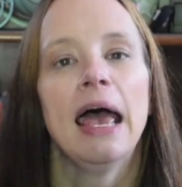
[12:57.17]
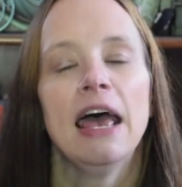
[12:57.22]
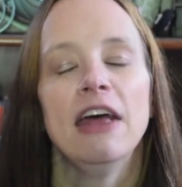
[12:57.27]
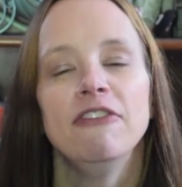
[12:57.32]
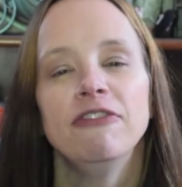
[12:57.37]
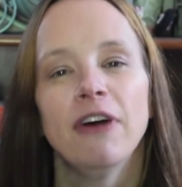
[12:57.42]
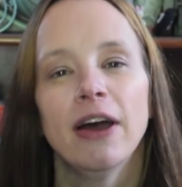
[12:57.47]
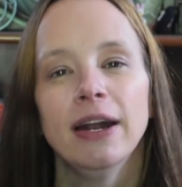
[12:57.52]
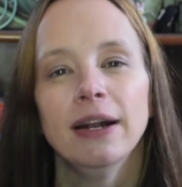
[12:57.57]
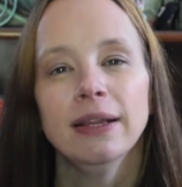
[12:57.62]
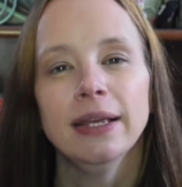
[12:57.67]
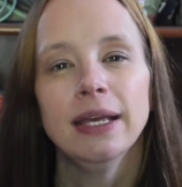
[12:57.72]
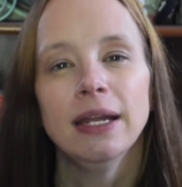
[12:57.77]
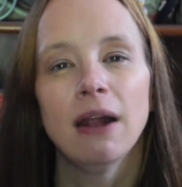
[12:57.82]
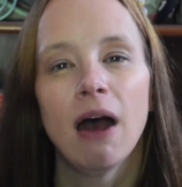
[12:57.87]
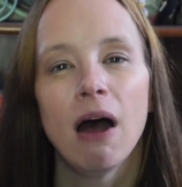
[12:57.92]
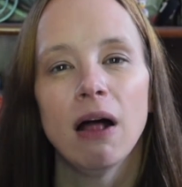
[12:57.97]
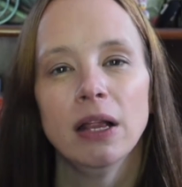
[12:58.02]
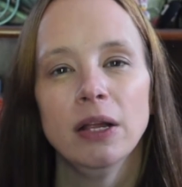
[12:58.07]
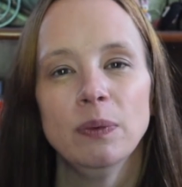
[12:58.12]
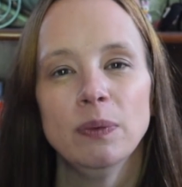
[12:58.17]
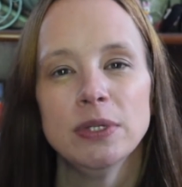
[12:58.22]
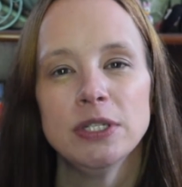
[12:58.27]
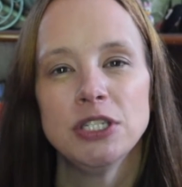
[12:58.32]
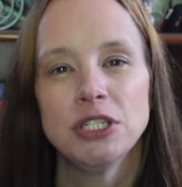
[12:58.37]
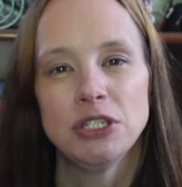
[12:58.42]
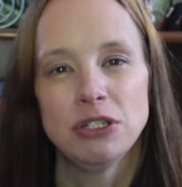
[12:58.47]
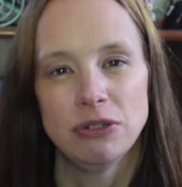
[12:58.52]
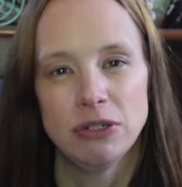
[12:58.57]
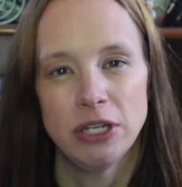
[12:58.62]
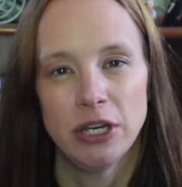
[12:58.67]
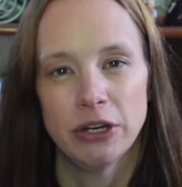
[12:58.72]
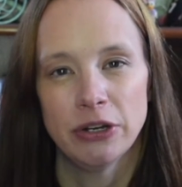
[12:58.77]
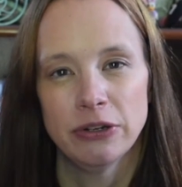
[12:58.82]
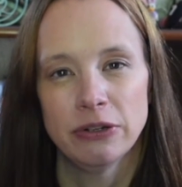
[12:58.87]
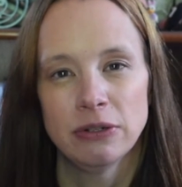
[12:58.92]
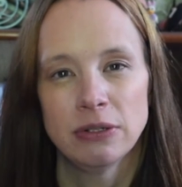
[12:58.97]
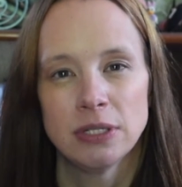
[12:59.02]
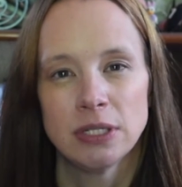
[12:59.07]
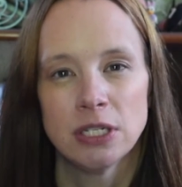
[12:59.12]
And finally, in Hollywood
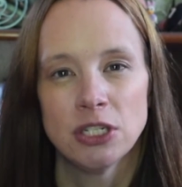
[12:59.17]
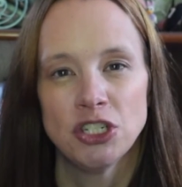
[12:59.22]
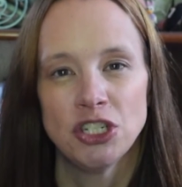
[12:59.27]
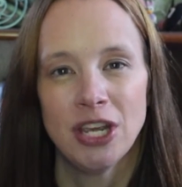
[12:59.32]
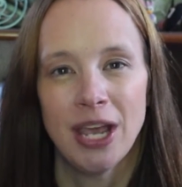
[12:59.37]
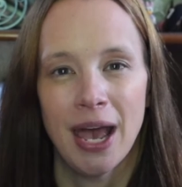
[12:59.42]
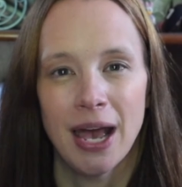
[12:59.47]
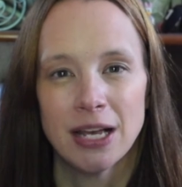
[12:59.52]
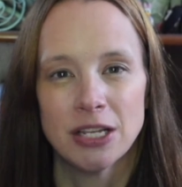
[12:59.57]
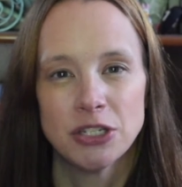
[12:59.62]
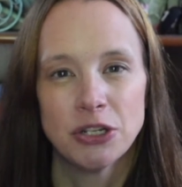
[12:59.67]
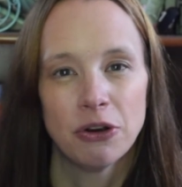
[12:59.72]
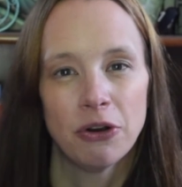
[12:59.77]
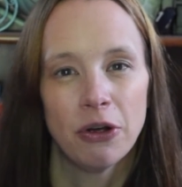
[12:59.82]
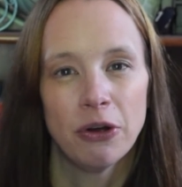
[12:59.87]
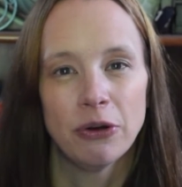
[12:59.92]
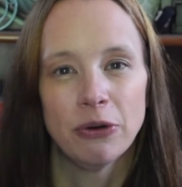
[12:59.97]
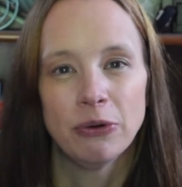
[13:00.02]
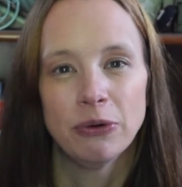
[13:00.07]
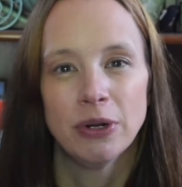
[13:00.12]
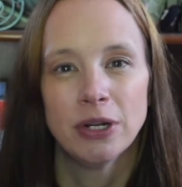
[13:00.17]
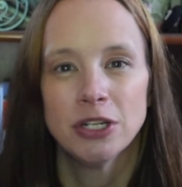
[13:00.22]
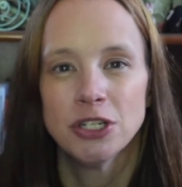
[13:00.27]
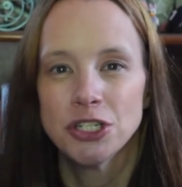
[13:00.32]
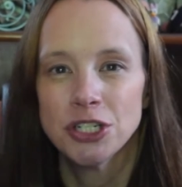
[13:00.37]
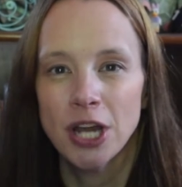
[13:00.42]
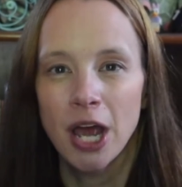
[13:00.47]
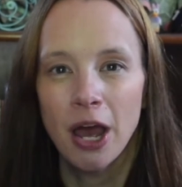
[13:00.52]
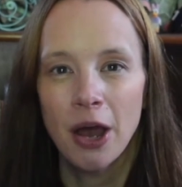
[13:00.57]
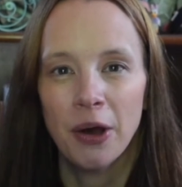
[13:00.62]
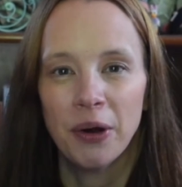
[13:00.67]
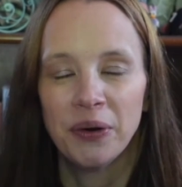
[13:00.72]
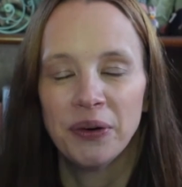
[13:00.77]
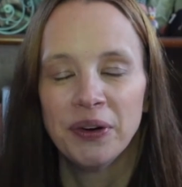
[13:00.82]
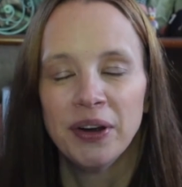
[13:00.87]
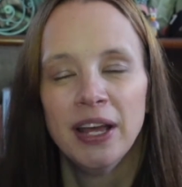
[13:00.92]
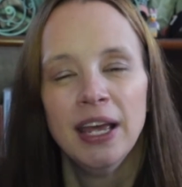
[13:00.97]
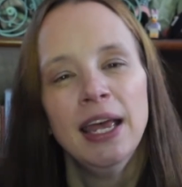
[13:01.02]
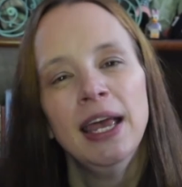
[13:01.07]
Studios, she has her own show.